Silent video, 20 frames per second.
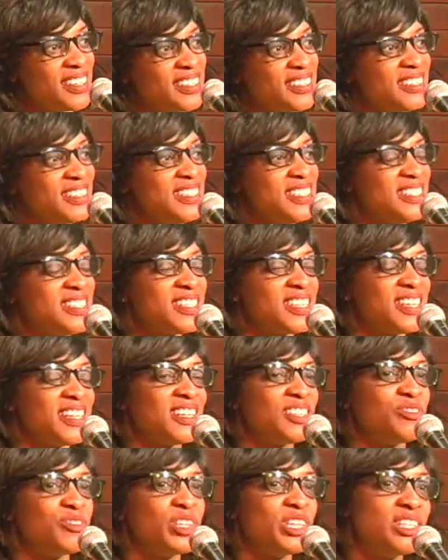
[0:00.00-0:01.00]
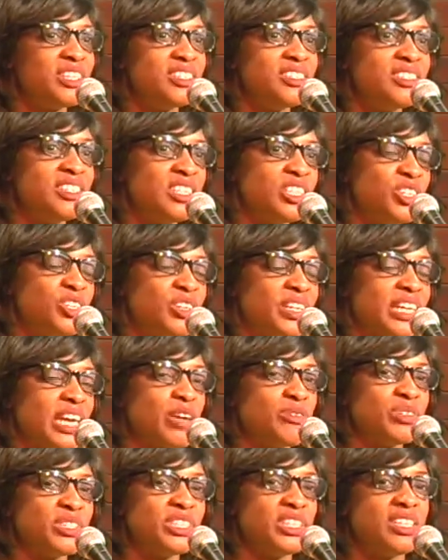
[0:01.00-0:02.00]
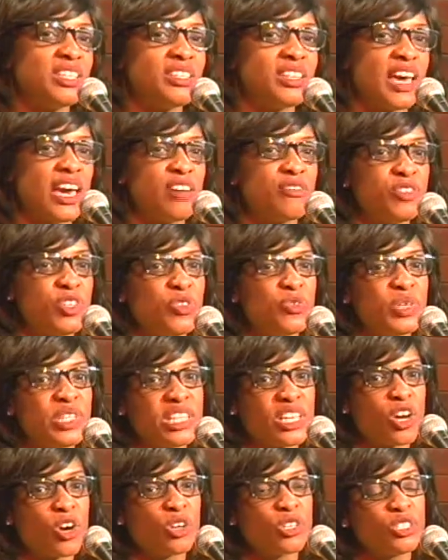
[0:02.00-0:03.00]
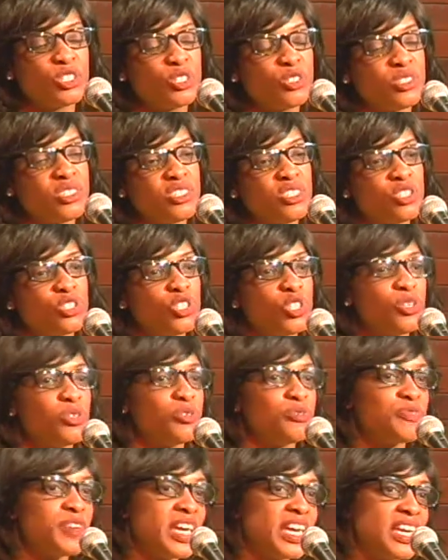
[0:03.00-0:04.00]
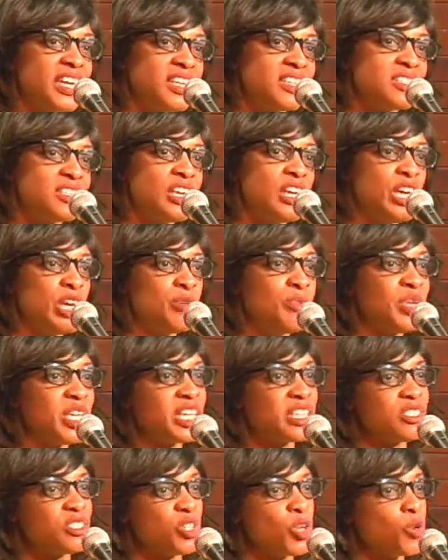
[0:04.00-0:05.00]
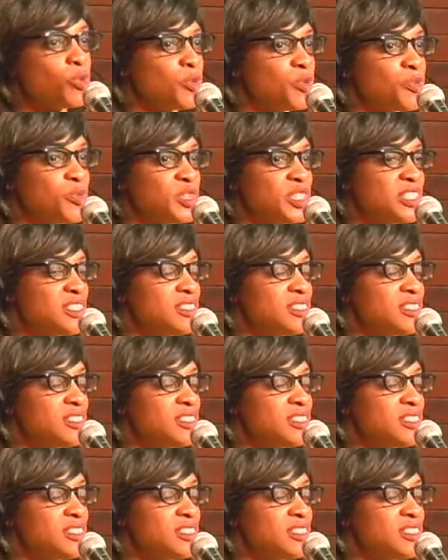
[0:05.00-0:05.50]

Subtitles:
And he said, well, you know, I can't really have you in the cartoon and show your face because everyone